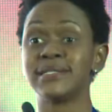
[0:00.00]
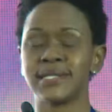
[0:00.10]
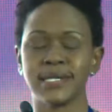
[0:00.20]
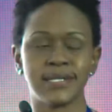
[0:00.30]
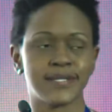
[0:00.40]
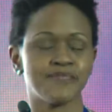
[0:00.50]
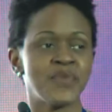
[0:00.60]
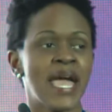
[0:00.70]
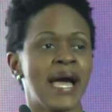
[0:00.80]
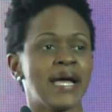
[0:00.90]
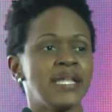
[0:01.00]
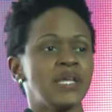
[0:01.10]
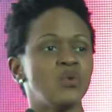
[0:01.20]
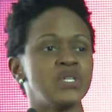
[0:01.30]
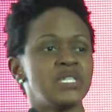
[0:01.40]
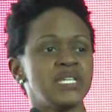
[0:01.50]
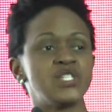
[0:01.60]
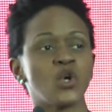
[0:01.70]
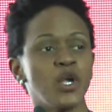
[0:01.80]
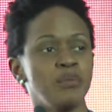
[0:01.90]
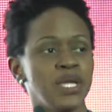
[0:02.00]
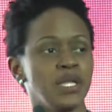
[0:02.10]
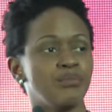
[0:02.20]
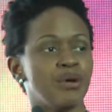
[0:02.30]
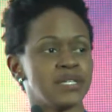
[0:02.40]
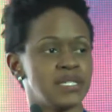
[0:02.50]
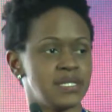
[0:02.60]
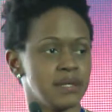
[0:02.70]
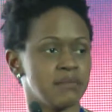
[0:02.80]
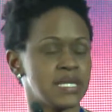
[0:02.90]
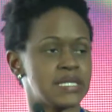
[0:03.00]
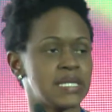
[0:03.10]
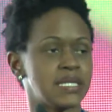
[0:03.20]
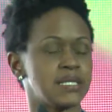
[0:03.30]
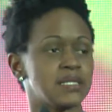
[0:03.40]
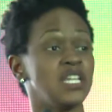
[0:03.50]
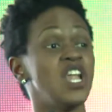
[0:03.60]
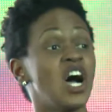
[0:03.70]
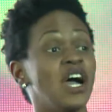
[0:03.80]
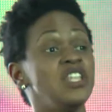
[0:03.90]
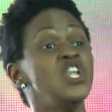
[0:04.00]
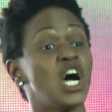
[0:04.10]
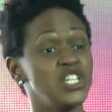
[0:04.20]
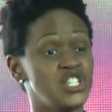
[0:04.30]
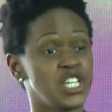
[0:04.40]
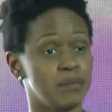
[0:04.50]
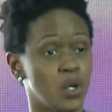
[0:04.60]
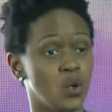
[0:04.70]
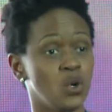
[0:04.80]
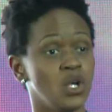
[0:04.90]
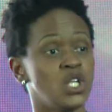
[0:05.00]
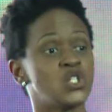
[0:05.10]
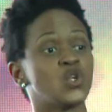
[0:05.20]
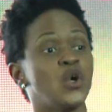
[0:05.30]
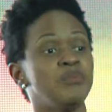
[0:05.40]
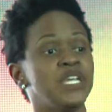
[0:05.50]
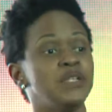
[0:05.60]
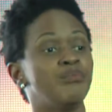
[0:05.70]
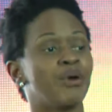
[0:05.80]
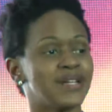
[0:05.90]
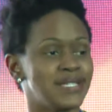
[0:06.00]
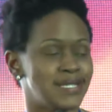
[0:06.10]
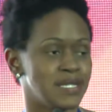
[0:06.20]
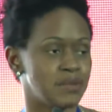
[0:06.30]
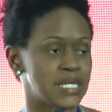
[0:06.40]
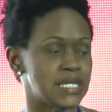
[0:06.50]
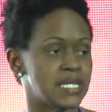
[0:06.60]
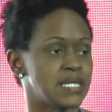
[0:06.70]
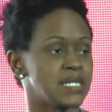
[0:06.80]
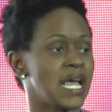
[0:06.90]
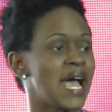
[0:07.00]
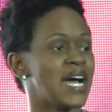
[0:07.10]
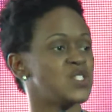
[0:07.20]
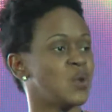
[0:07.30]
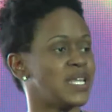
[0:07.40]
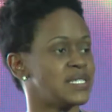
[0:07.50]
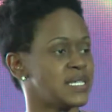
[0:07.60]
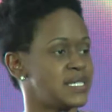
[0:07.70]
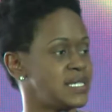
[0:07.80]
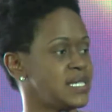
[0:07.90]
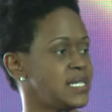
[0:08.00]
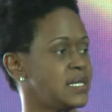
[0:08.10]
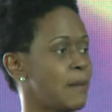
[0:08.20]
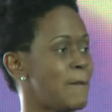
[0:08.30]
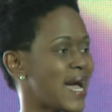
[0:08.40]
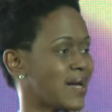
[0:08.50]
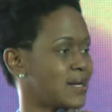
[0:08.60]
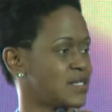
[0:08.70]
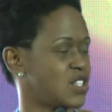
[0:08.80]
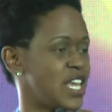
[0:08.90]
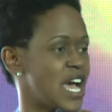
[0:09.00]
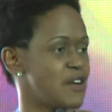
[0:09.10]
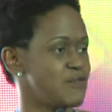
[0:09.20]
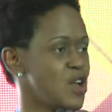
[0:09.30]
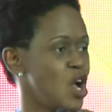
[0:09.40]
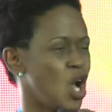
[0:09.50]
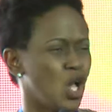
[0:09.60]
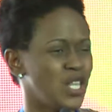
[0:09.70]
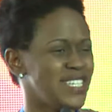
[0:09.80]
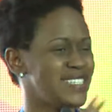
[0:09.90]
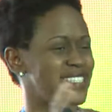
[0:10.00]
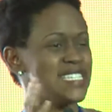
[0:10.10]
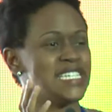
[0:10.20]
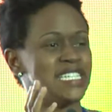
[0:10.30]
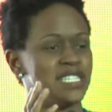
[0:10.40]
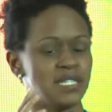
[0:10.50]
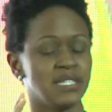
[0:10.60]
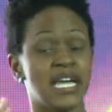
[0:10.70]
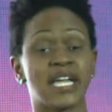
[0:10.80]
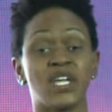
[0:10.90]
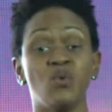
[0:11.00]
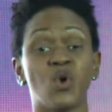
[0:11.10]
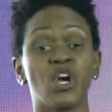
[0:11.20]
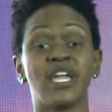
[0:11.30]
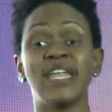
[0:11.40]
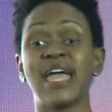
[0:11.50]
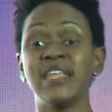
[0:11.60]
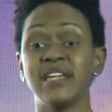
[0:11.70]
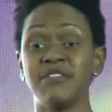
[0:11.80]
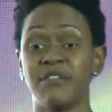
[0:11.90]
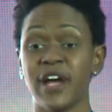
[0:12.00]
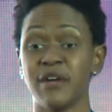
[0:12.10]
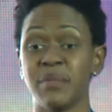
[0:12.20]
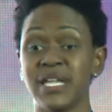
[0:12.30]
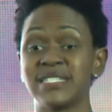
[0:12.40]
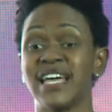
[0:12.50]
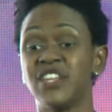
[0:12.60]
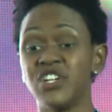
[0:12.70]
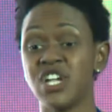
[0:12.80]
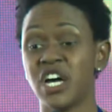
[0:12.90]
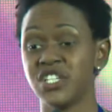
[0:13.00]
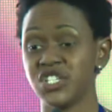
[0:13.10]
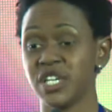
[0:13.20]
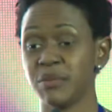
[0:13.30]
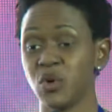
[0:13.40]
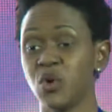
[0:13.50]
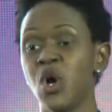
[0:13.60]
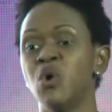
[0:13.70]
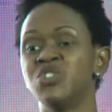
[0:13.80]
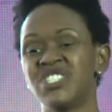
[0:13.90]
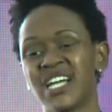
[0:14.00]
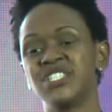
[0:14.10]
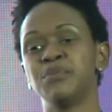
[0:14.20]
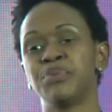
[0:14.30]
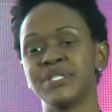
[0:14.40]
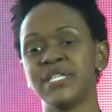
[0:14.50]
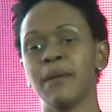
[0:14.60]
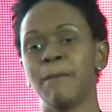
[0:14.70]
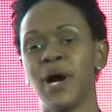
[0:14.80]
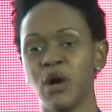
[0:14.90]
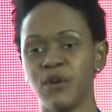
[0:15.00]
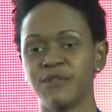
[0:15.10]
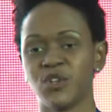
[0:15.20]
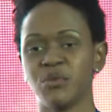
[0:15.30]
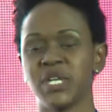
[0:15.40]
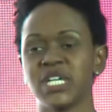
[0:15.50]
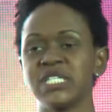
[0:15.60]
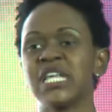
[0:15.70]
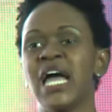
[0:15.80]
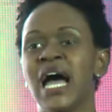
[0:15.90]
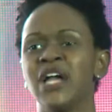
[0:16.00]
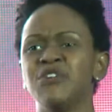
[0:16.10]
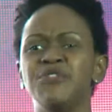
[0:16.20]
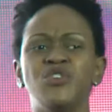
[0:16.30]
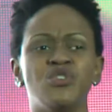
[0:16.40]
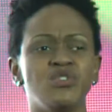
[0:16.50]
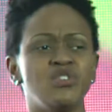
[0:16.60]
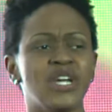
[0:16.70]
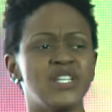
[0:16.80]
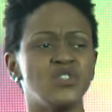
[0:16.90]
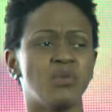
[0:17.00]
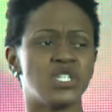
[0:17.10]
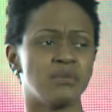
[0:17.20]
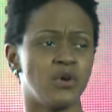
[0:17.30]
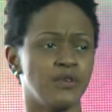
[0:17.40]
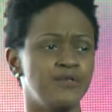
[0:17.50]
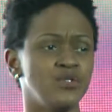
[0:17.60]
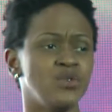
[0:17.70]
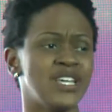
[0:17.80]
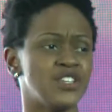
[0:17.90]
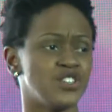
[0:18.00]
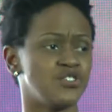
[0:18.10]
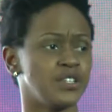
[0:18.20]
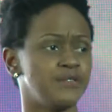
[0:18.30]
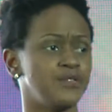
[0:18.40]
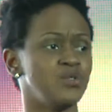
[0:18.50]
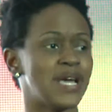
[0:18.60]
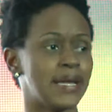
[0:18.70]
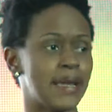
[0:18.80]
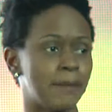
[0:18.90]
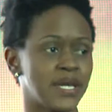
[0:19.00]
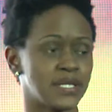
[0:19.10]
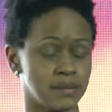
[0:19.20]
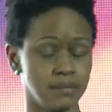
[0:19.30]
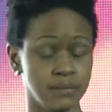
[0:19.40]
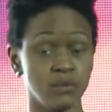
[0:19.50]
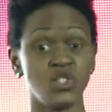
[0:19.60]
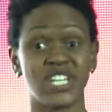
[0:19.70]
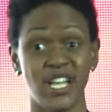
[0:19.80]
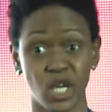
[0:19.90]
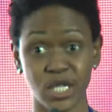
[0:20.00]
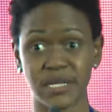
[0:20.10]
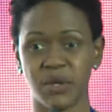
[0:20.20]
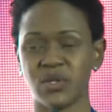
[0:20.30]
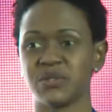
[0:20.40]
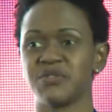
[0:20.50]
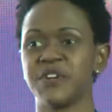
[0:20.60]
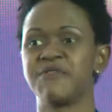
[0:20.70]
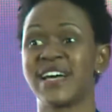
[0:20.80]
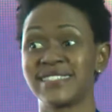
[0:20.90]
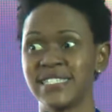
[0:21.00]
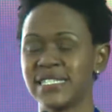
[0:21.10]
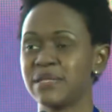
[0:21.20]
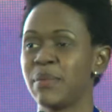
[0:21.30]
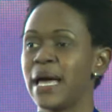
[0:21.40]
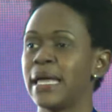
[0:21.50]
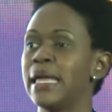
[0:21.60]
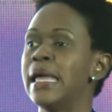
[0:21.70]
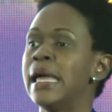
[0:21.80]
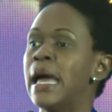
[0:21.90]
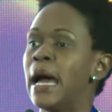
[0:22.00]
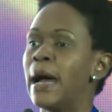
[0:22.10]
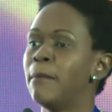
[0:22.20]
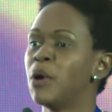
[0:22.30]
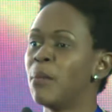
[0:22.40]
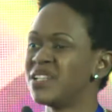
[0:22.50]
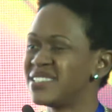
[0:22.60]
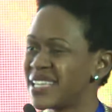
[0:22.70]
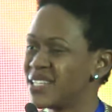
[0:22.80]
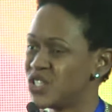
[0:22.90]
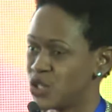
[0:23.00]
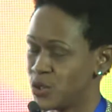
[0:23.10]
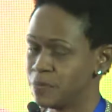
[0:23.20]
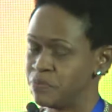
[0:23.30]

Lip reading: States, and it was a soybean processing business, a non-GMO soybean processing business, as well as a seed bank. So they have all these seeds that can work in any environment, and they're non-GMO, which is actually pretty powerful because I don't know if you guys know much about the food industry and the food dynamics, which I learned about and was very fascinated by. But Monsanto,